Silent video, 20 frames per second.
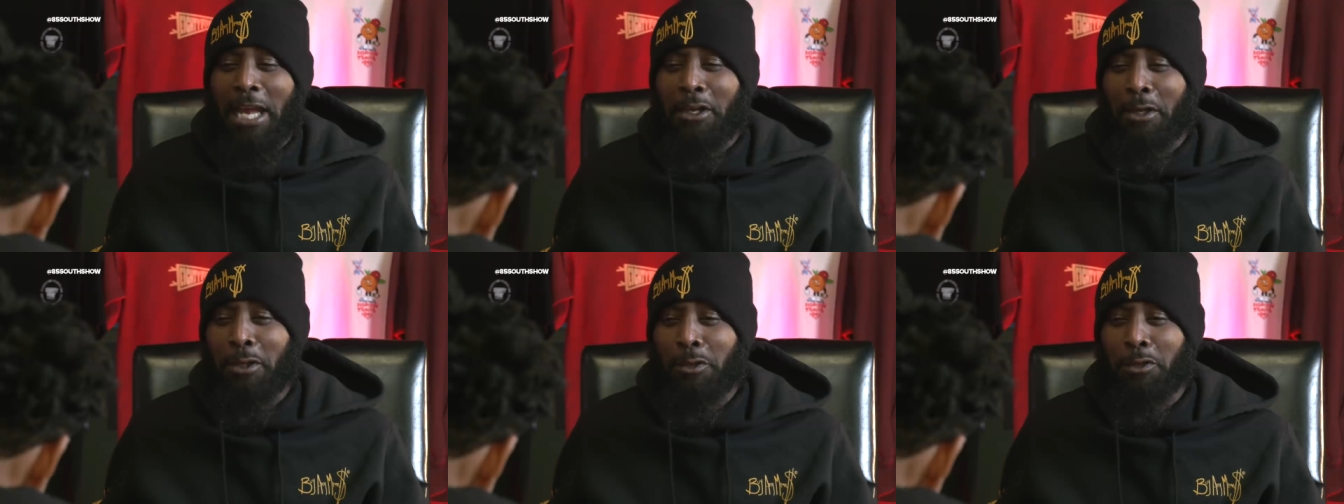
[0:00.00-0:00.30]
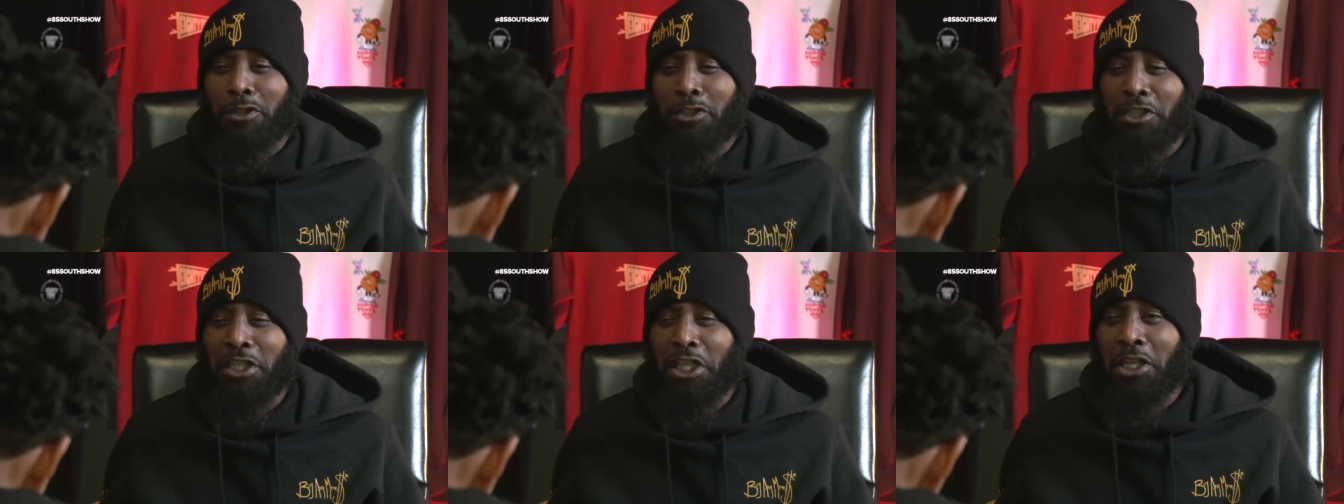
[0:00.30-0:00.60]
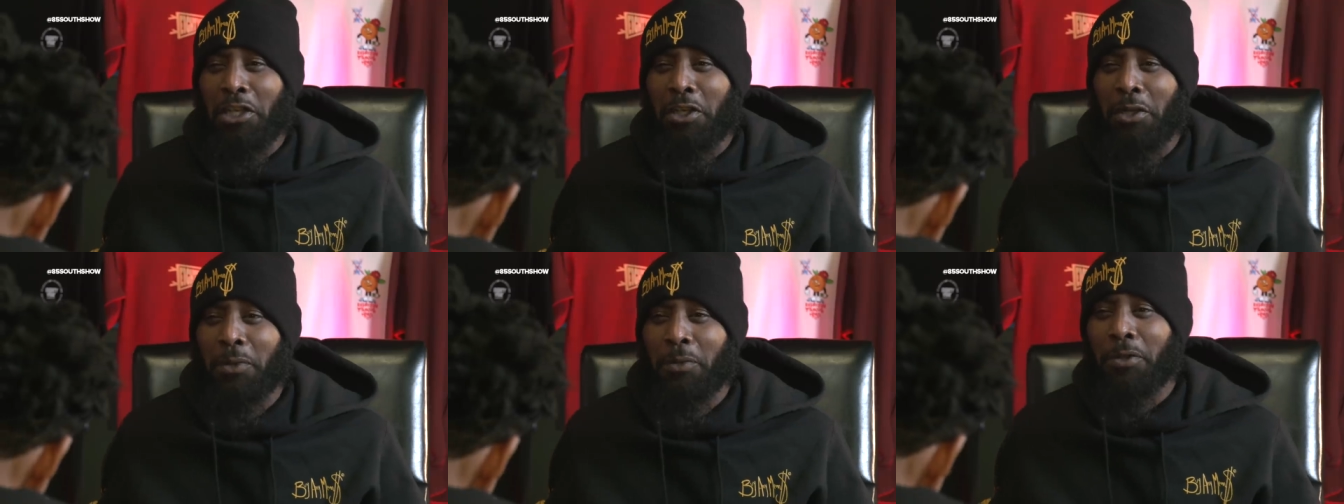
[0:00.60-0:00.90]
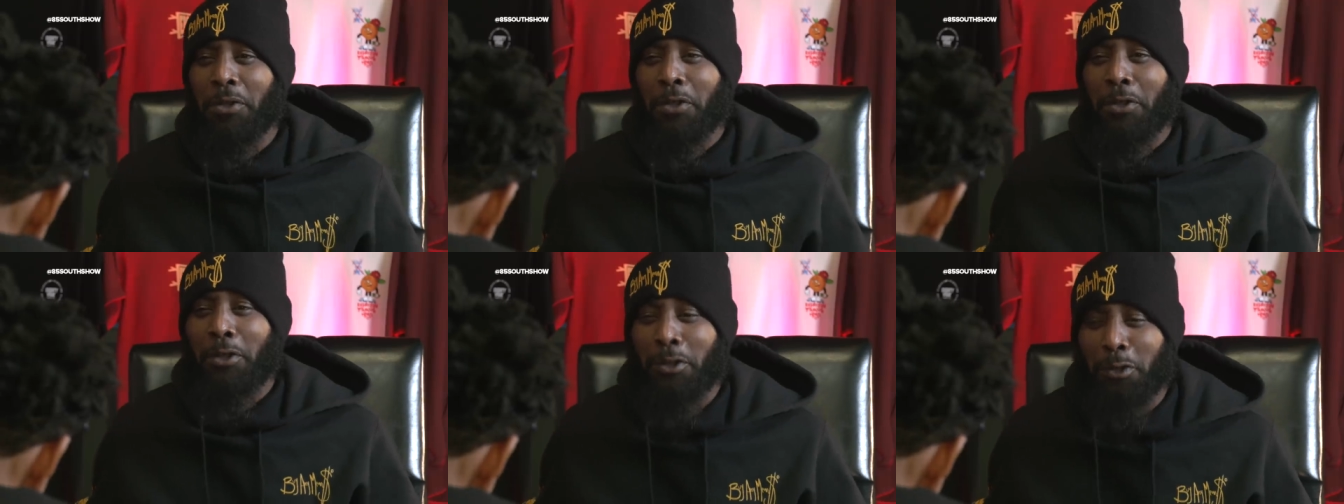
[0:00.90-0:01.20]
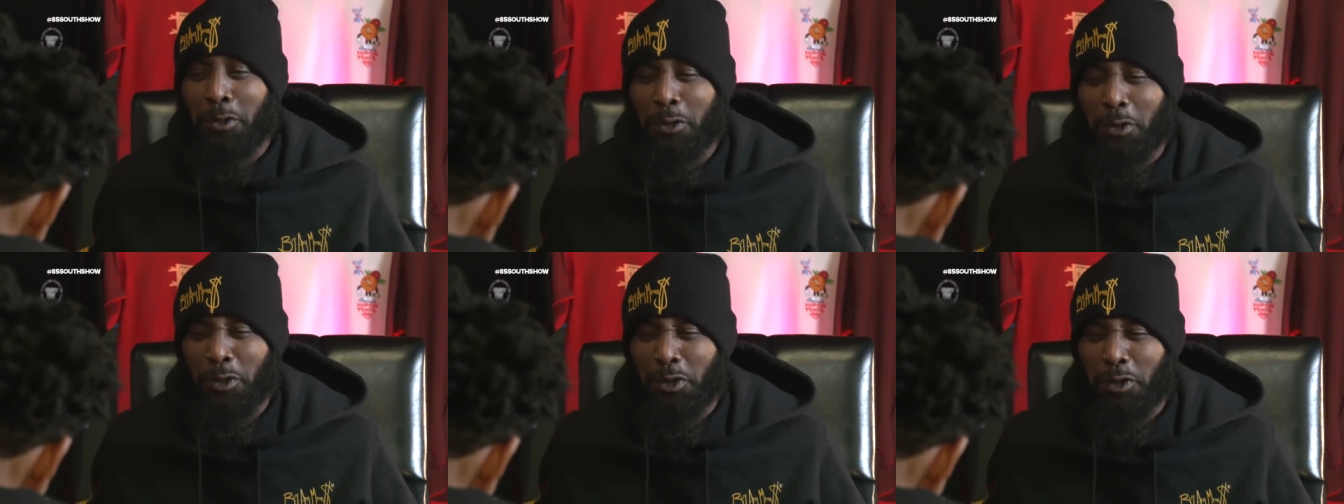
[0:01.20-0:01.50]
I don't see you, you
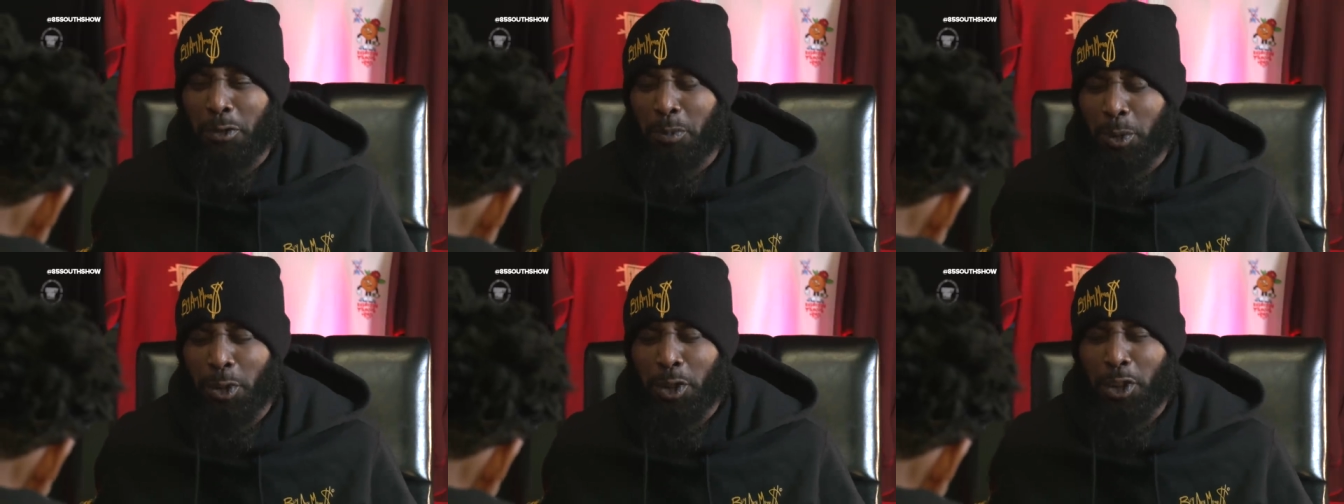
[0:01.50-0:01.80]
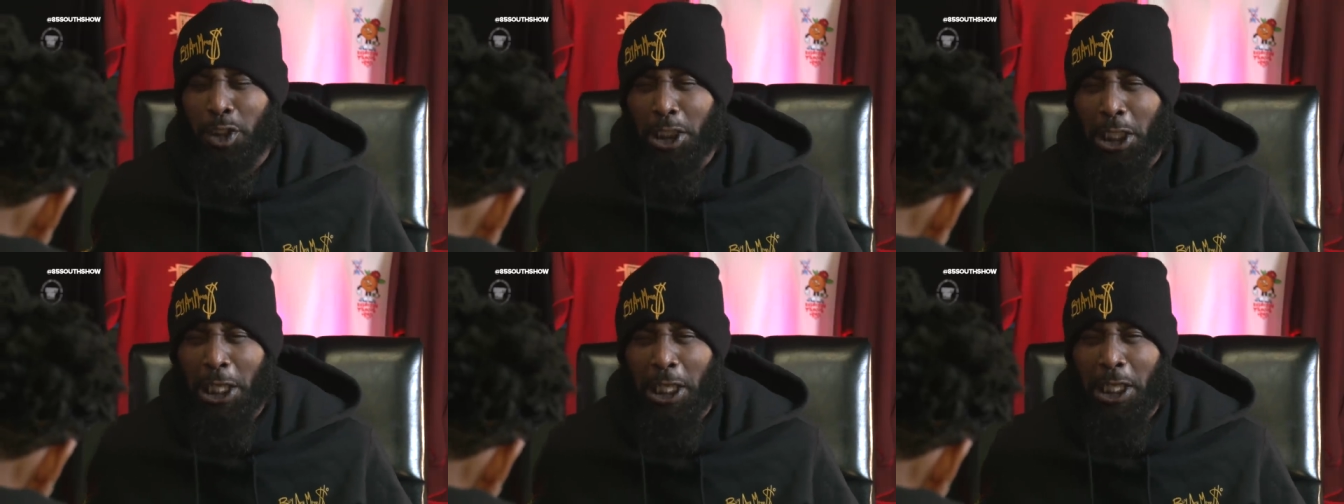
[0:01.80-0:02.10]
little smushy